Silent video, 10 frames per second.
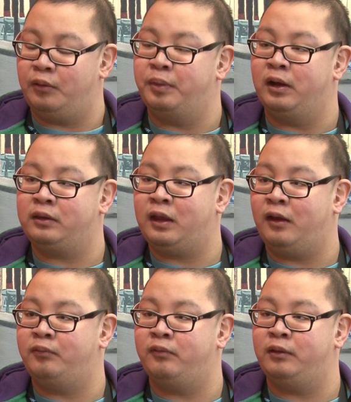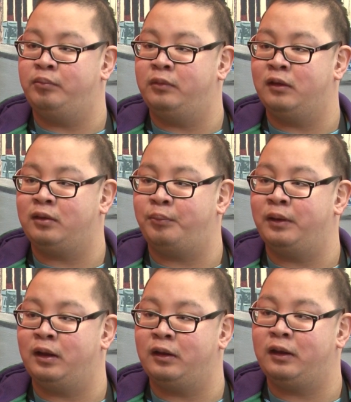about health with
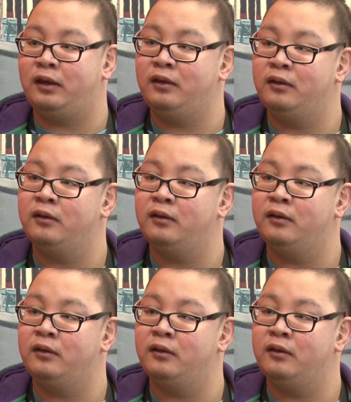disability,